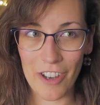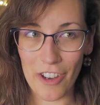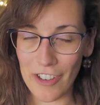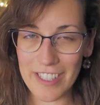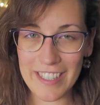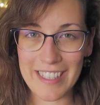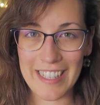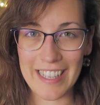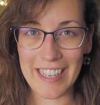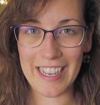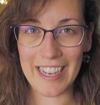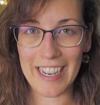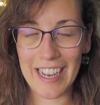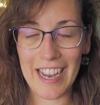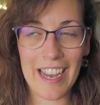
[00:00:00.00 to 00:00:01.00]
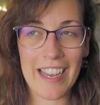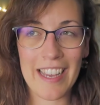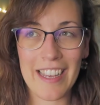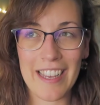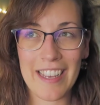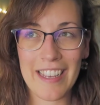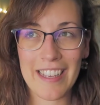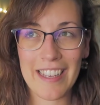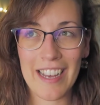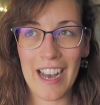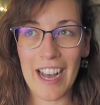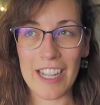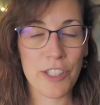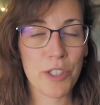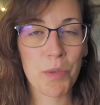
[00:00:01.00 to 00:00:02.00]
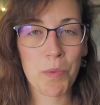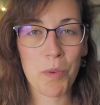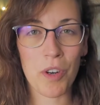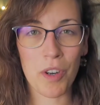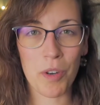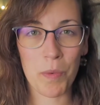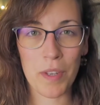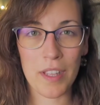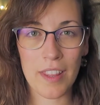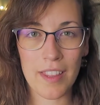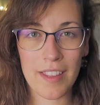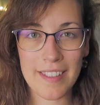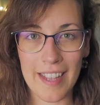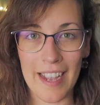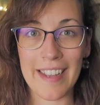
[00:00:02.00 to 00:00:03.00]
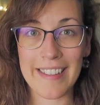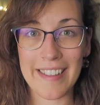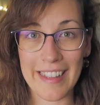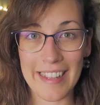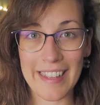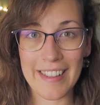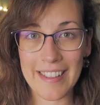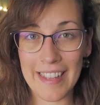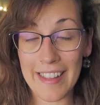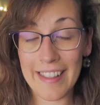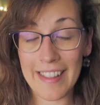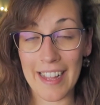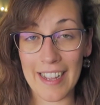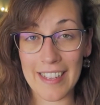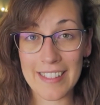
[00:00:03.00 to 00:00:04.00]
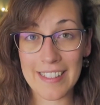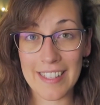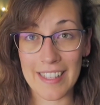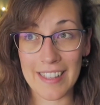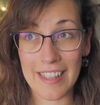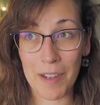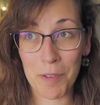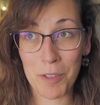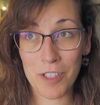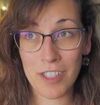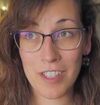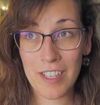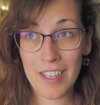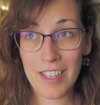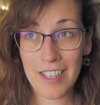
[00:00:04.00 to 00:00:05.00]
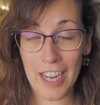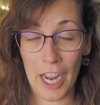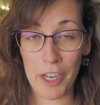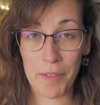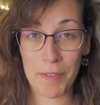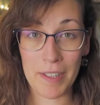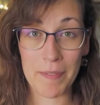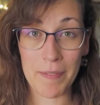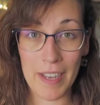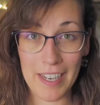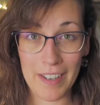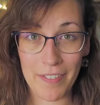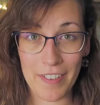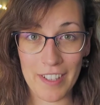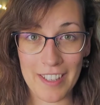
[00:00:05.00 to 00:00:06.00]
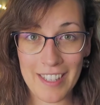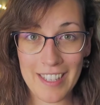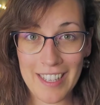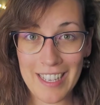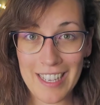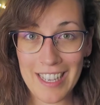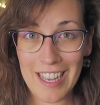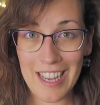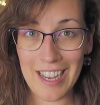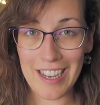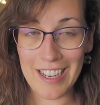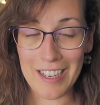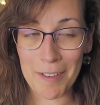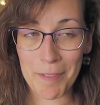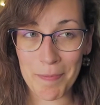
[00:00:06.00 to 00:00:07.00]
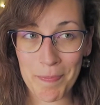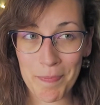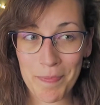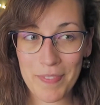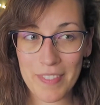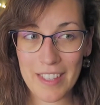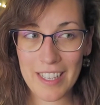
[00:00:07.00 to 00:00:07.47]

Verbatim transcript: honestly i had to work with tight deadlines and that was kind of the benefit um,